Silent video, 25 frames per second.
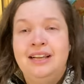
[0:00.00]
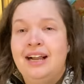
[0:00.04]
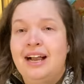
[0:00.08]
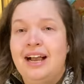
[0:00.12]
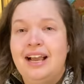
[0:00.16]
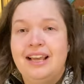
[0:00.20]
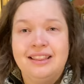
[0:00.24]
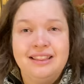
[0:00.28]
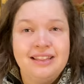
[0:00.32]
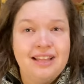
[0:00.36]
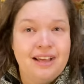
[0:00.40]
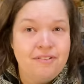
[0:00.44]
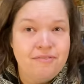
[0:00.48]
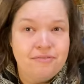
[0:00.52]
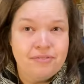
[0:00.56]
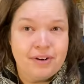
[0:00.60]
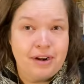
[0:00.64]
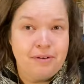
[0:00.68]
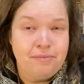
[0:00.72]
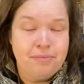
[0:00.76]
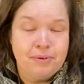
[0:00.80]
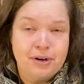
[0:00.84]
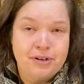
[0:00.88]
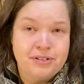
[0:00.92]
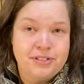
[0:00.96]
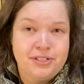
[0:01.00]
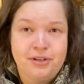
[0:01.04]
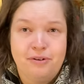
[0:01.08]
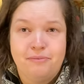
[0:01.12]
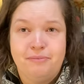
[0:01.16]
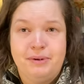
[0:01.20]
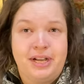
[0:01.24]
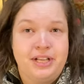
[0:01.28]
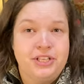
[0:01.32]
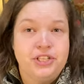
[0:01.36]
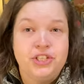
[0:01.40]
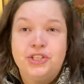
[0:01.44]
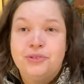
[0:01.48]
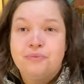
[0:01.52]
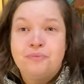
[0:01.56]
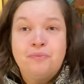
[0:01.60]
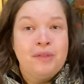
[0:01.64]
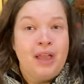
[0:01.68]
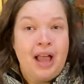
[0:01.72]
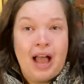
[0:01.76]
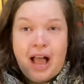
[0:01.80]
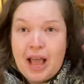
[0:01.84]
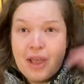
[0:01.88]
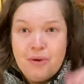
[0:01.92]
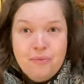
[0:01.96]
I love Redbird so much.
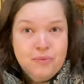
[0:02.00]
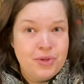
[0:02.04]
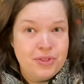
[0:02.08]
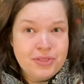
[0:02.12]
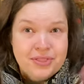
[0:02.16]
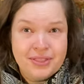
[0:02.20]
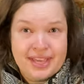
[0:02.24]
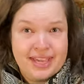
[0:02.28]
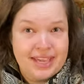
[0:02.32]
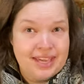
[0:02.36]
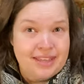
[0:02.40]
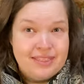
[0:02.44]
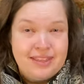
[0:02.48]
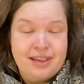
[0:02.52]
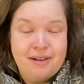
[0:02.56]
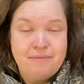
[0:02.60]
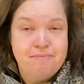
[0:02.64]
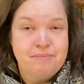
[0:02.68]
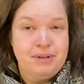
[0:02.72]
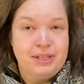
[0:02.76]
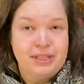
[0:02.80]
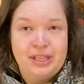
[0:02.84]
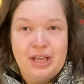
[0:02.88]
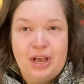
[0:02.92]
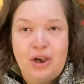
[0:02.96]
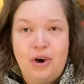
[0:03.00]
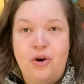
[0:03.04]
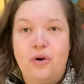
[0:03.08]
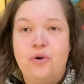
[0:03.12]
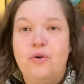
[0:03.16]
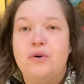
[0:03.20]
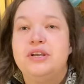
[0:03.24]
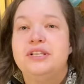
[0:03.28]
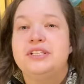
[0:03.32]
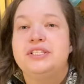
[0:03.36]
I will link them below.